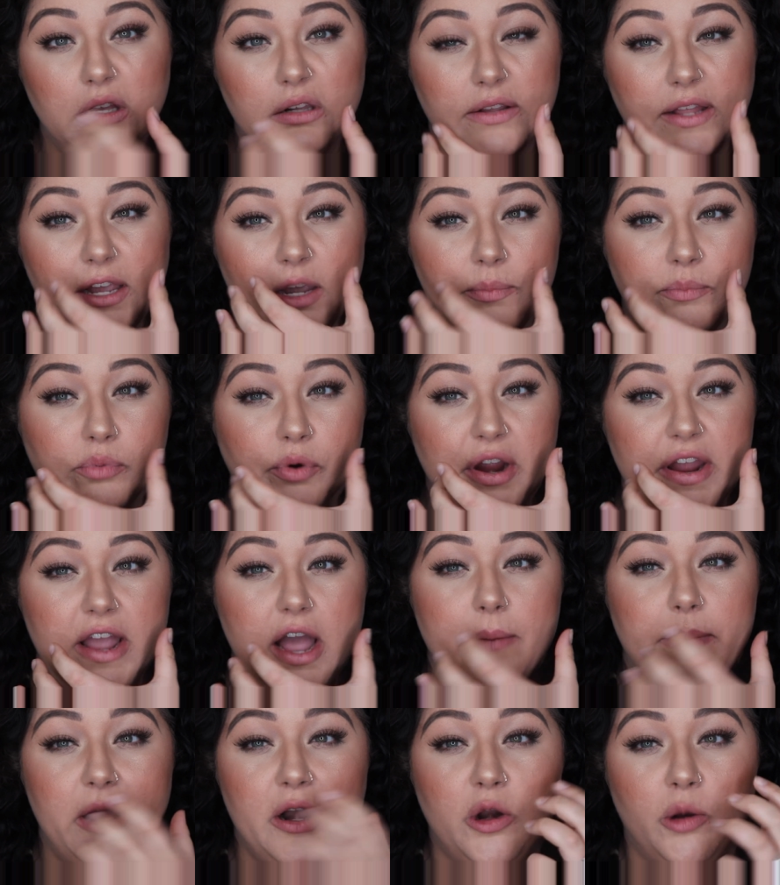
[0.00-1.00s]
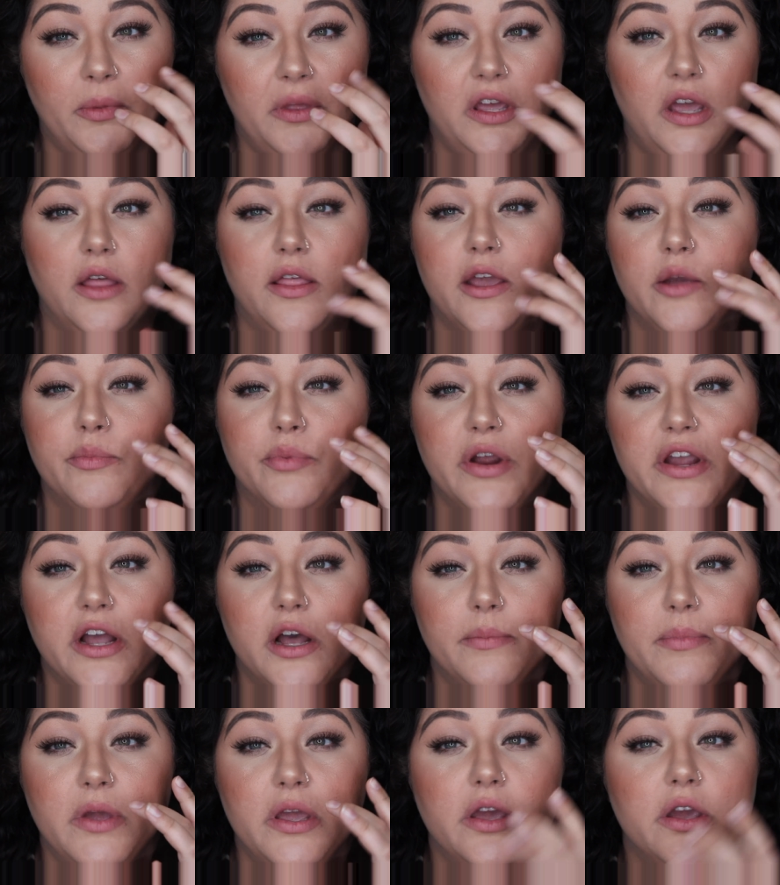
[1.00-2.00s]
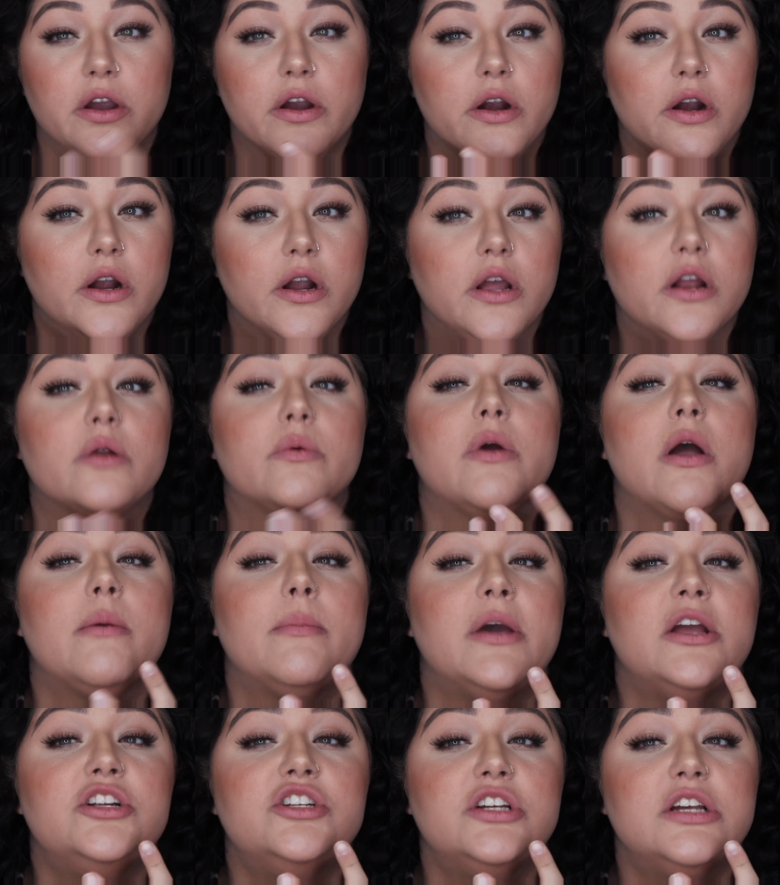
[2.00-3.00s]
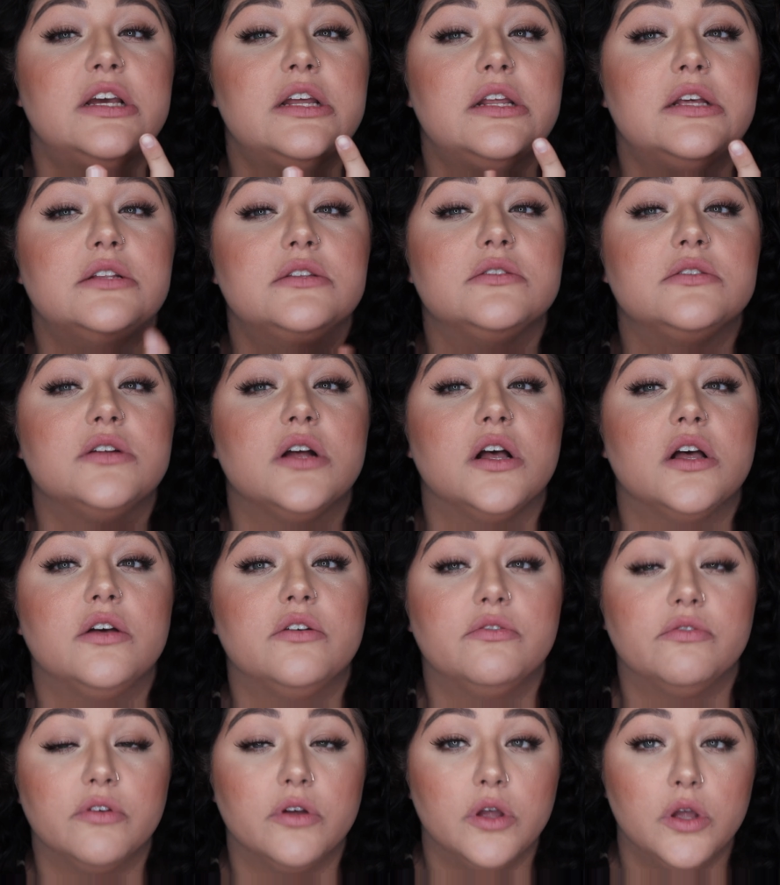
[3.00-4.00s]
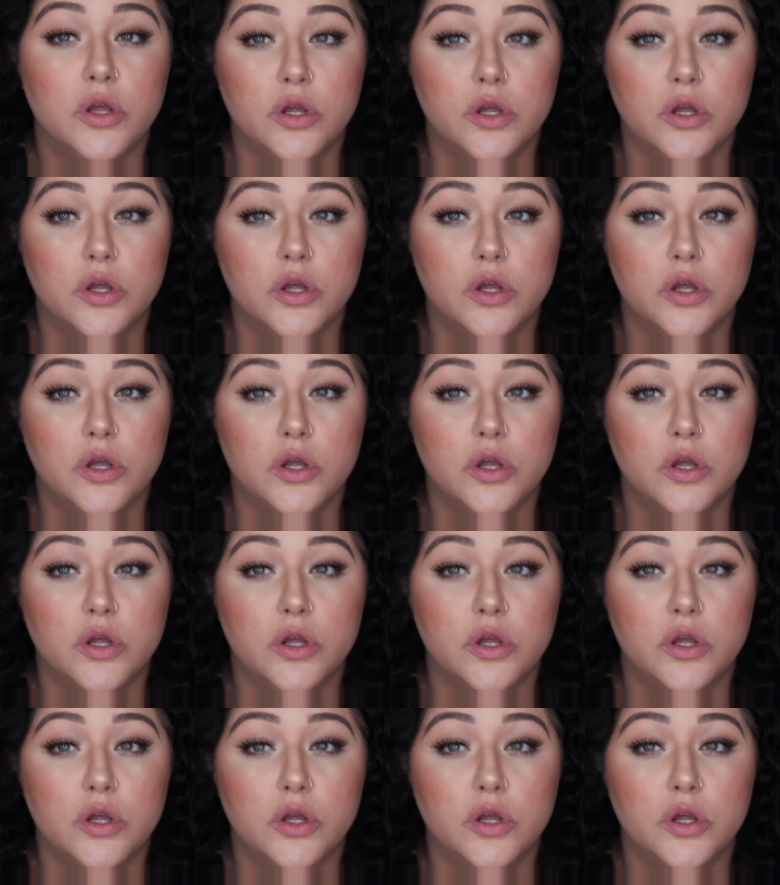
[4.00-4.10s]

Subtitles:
like breakup. I normally get like breakup here and around my chin and stuff.